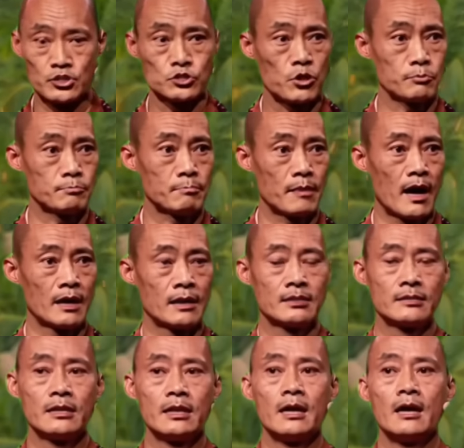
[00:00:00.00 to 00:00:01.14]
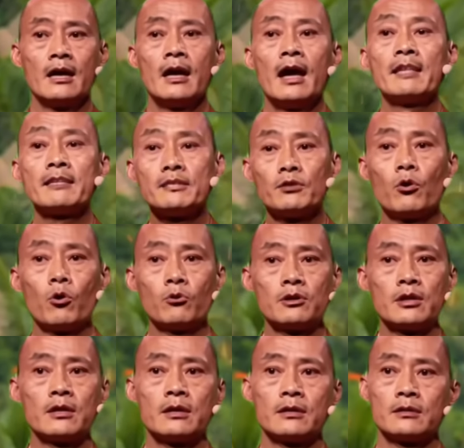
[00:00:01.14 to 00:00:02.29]
you let others steer your internal
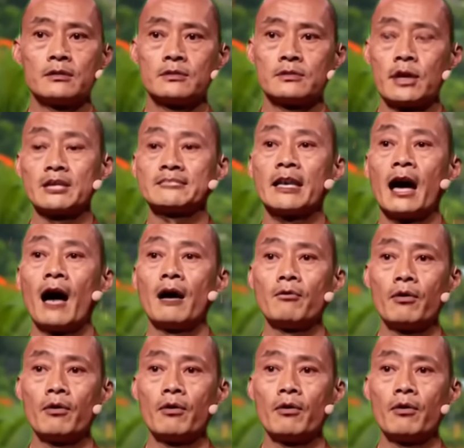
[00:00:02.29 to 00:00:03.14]
compass, you lose your